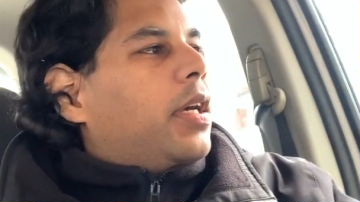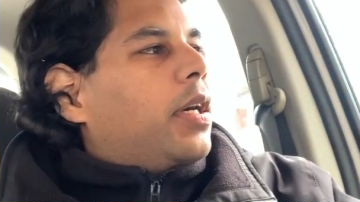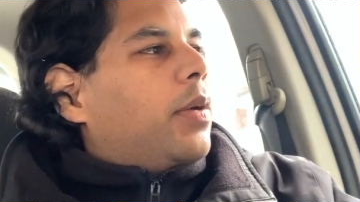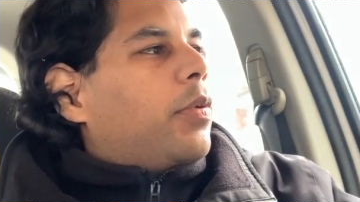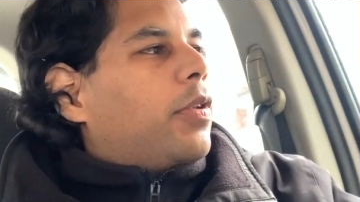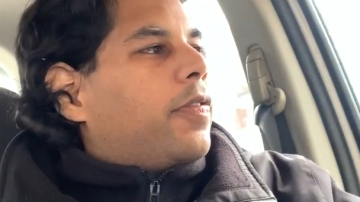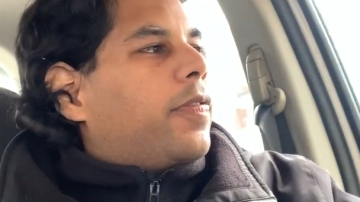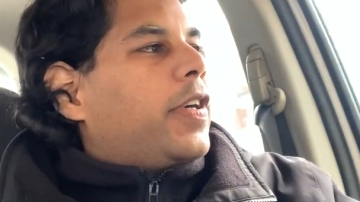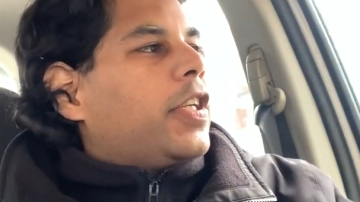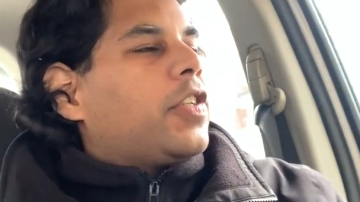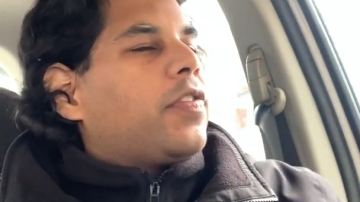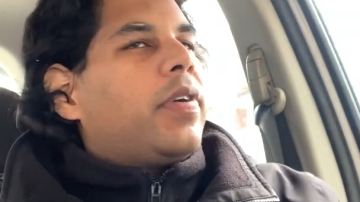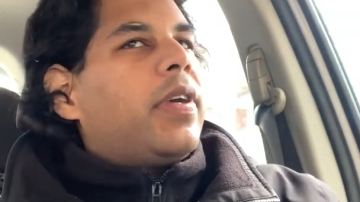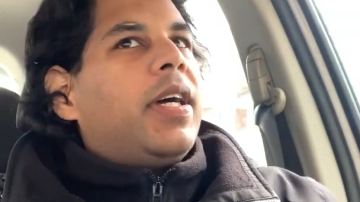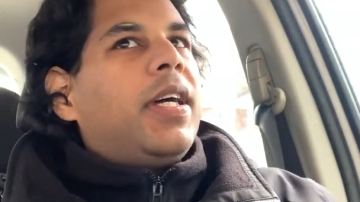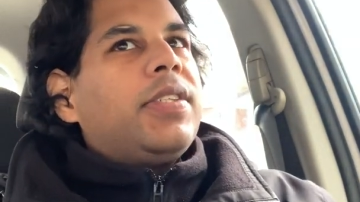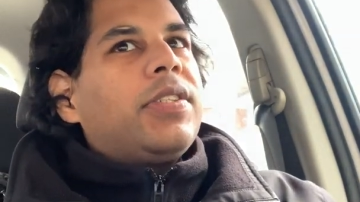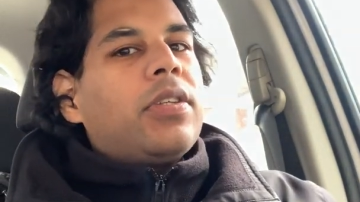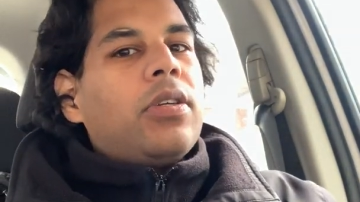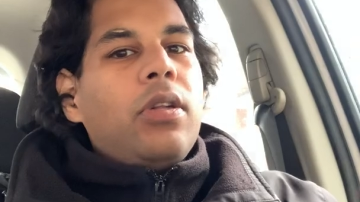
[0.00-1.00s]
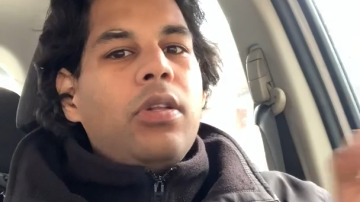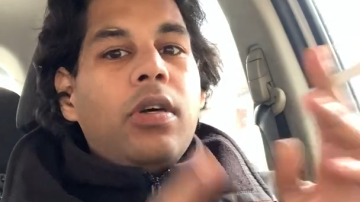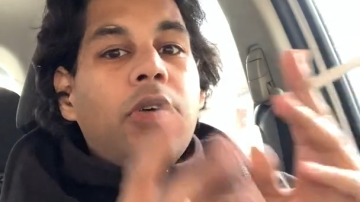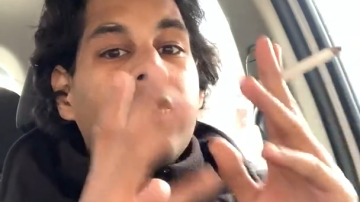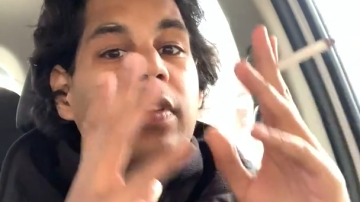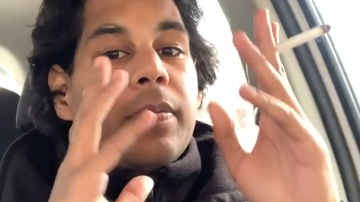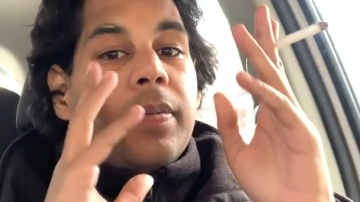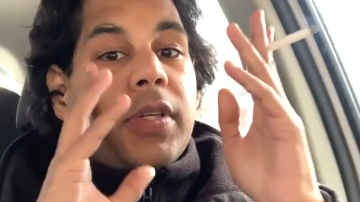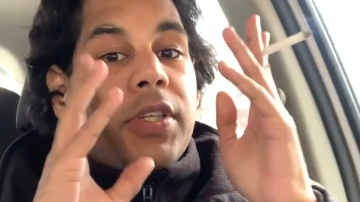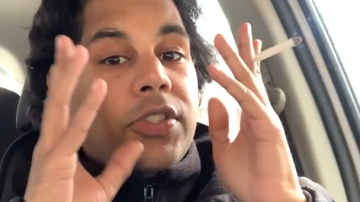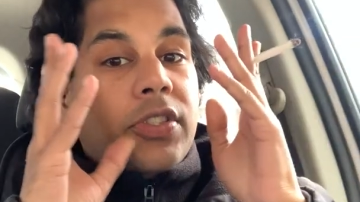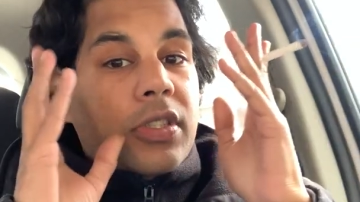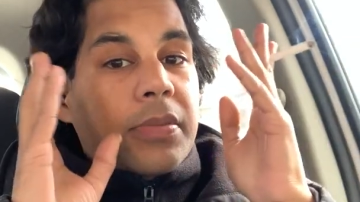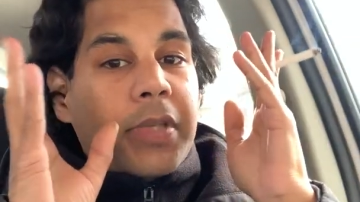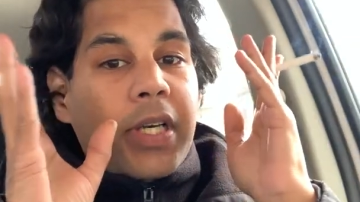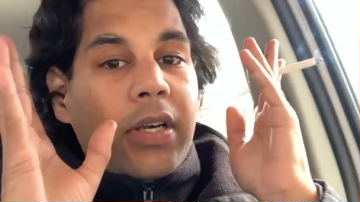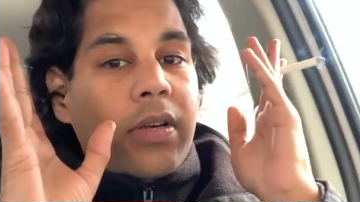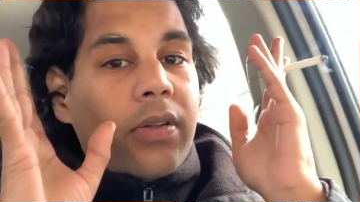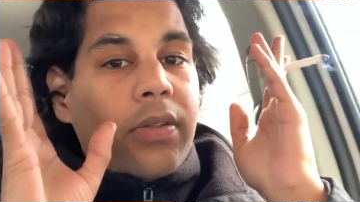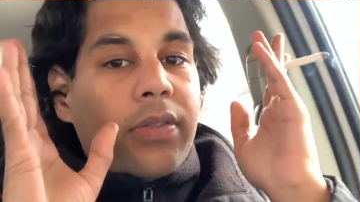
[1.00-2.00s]
With French fries, they're all over the place in your
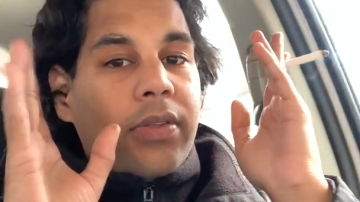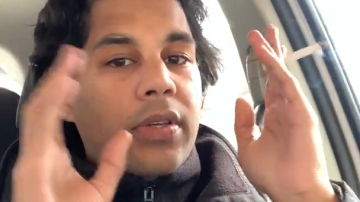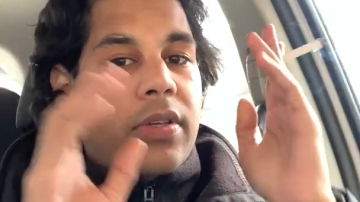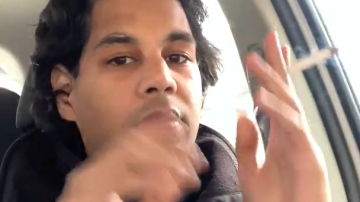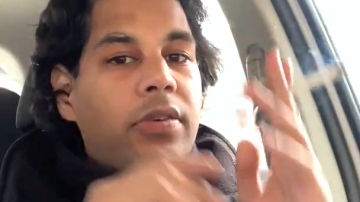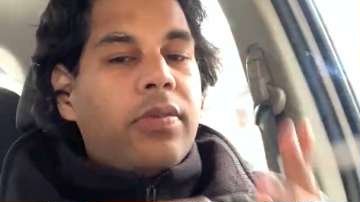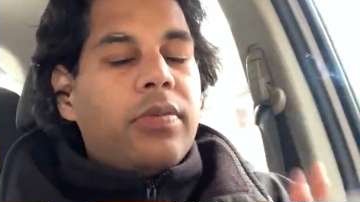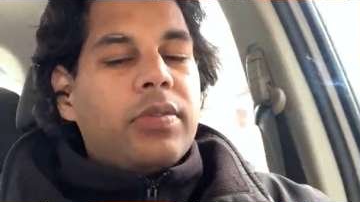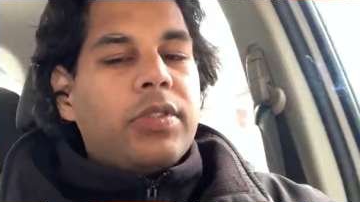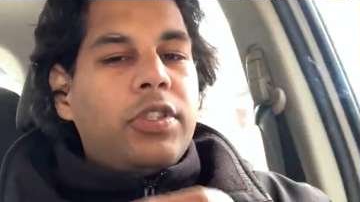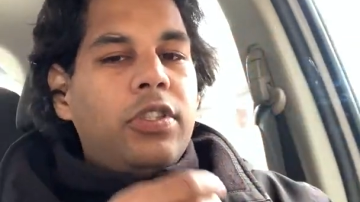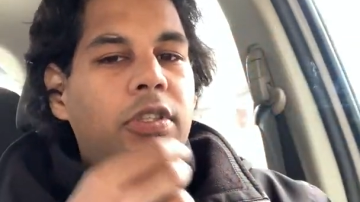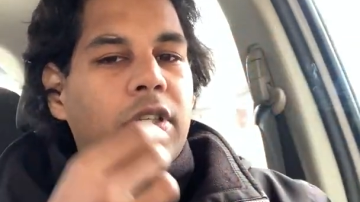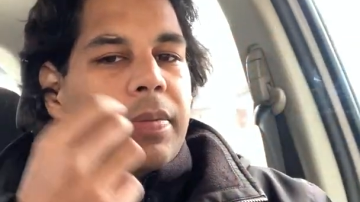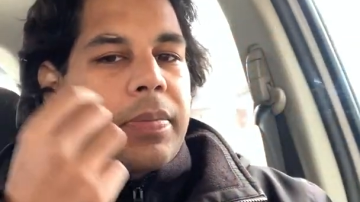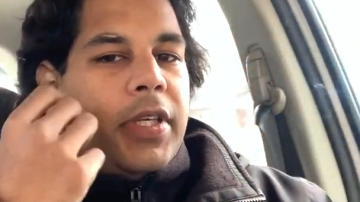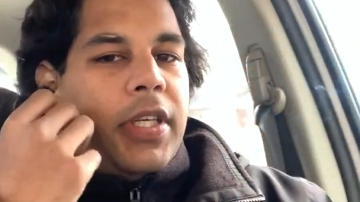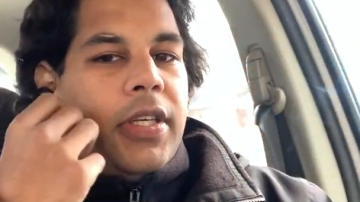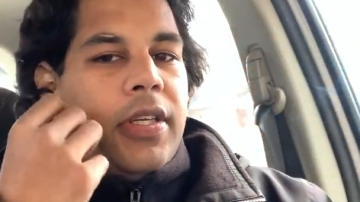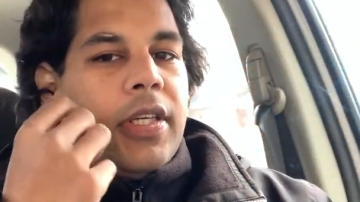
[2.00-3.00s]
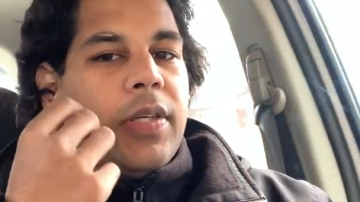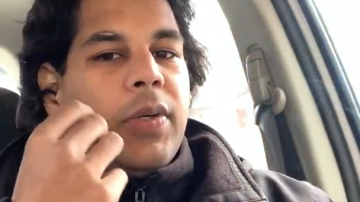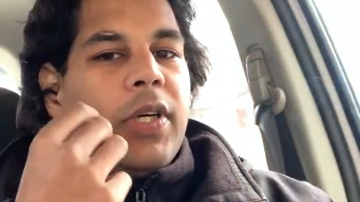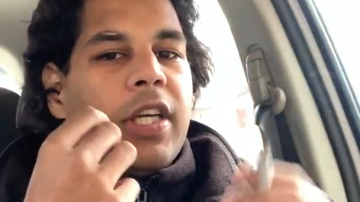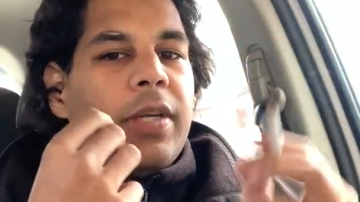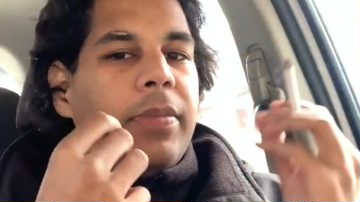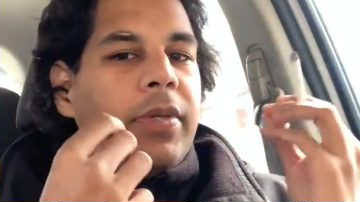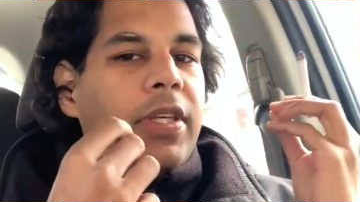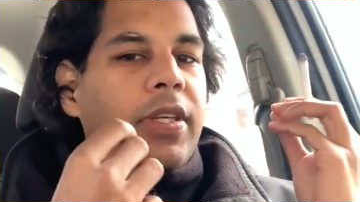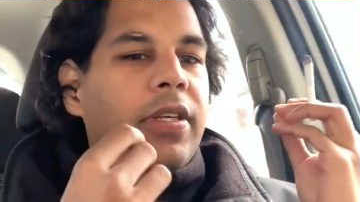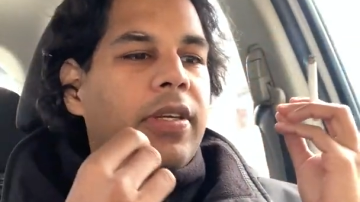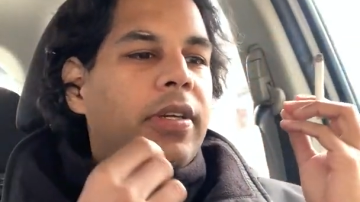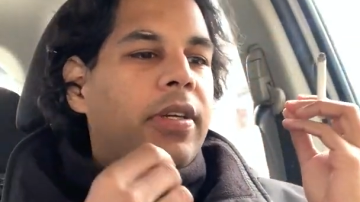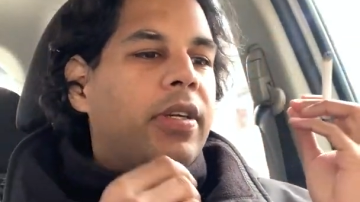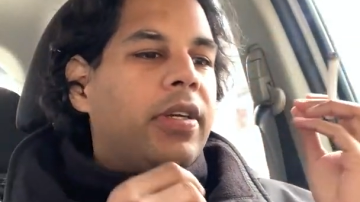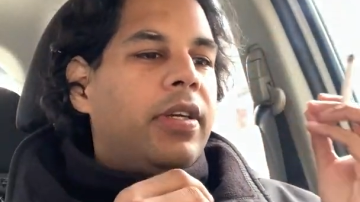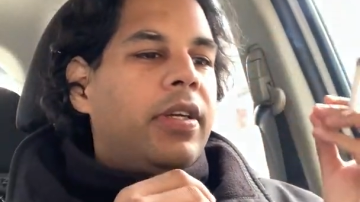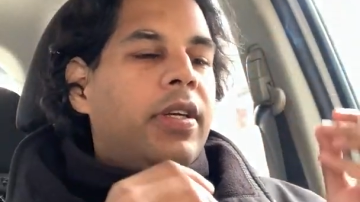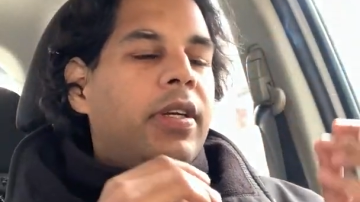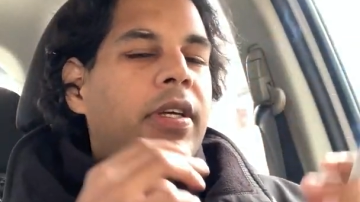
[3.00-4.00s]
mouth. Two could be here, one could be
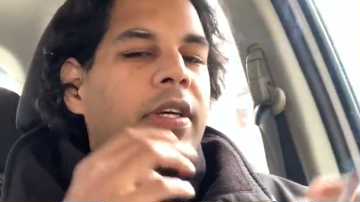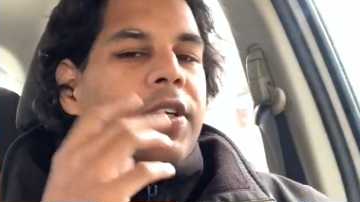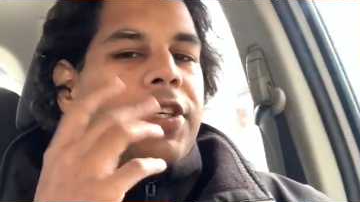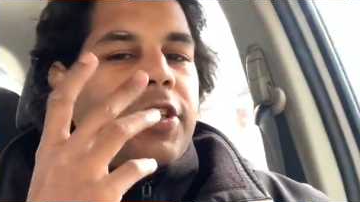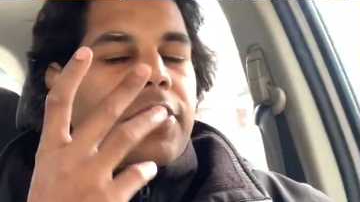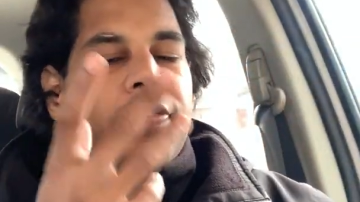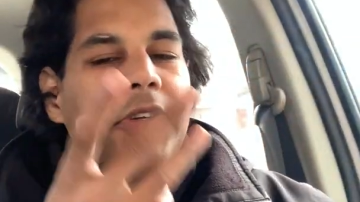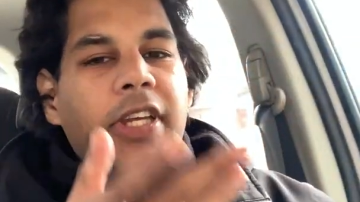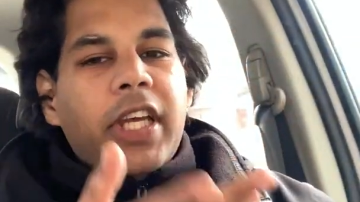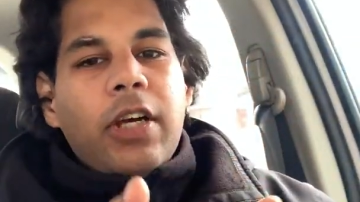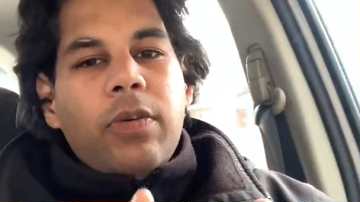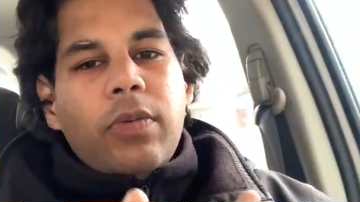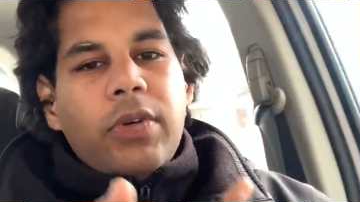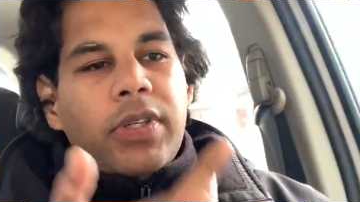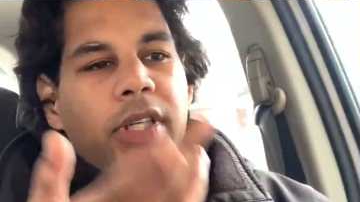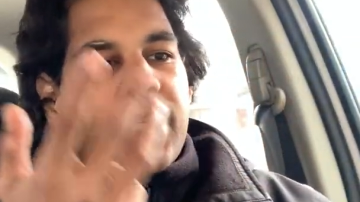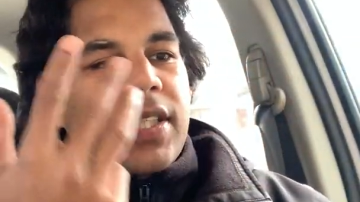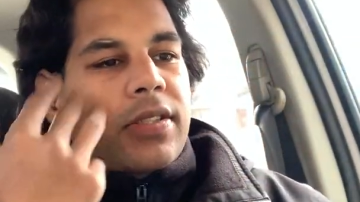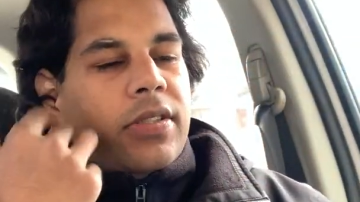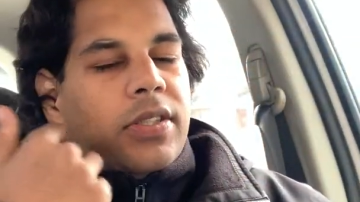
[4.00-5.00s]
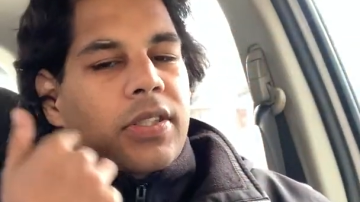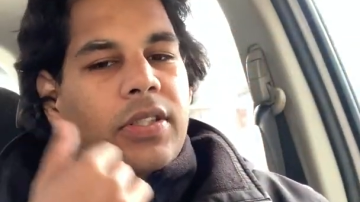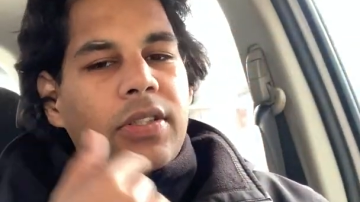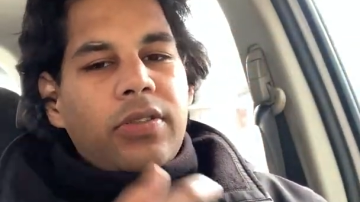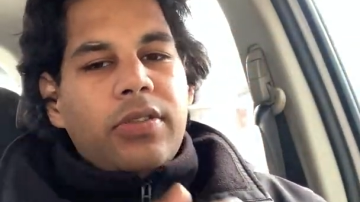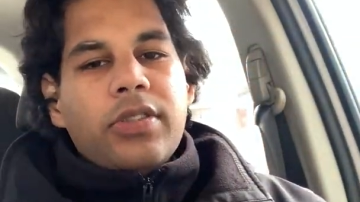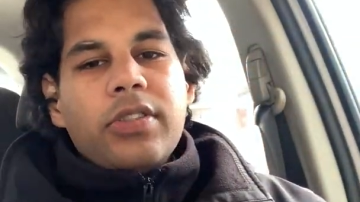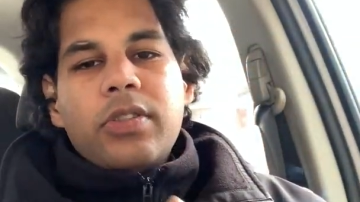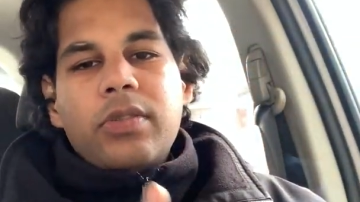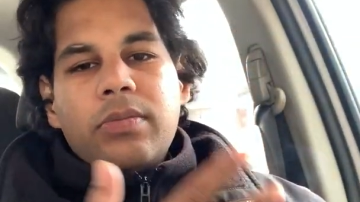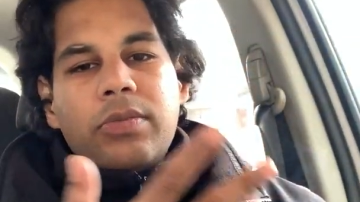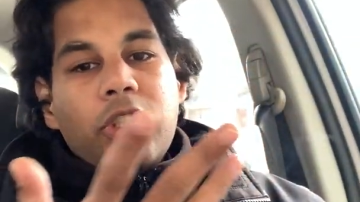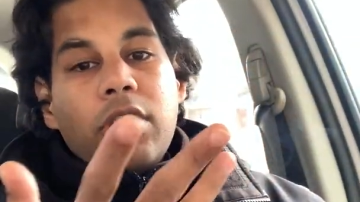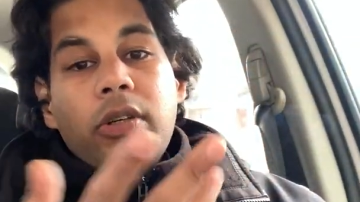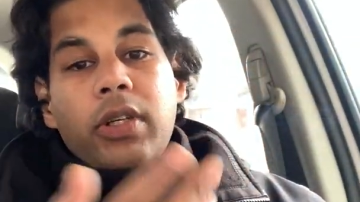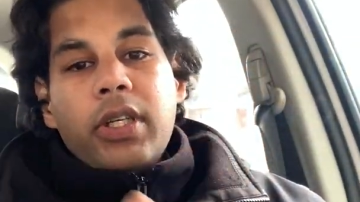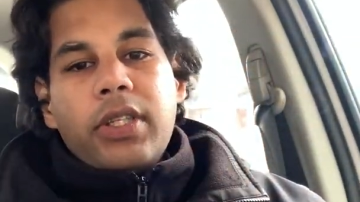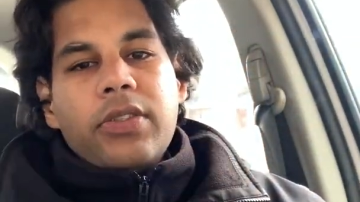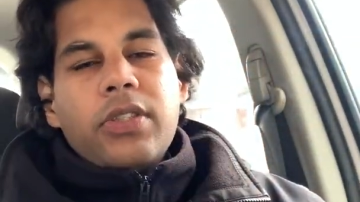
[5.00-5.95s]
here. You forget one, next thing you know, you're just choking.